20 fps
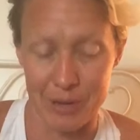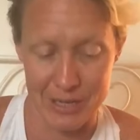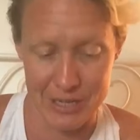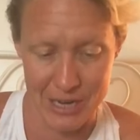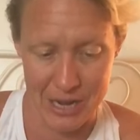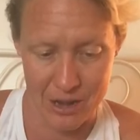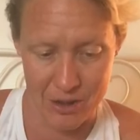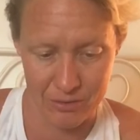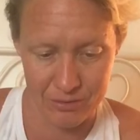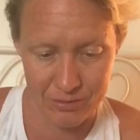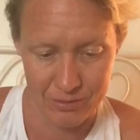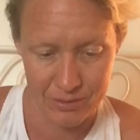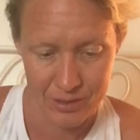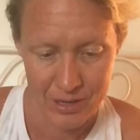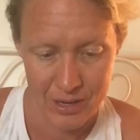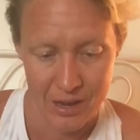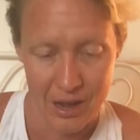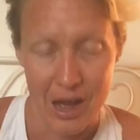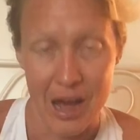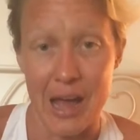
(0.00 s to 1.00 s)
down.
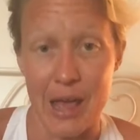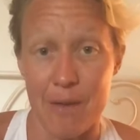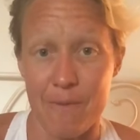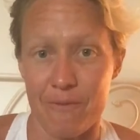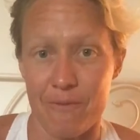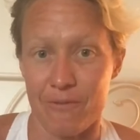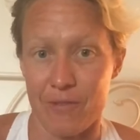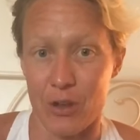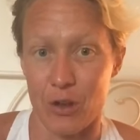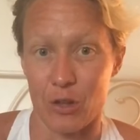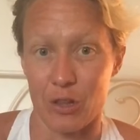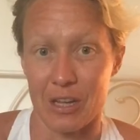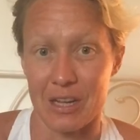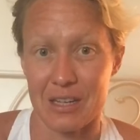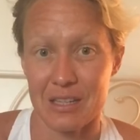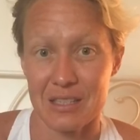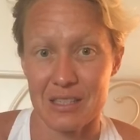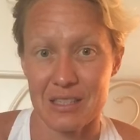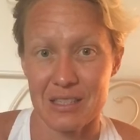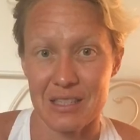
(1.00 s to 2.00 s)
I am
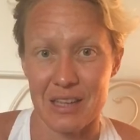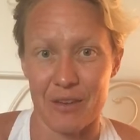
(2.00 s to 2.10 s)
fearless.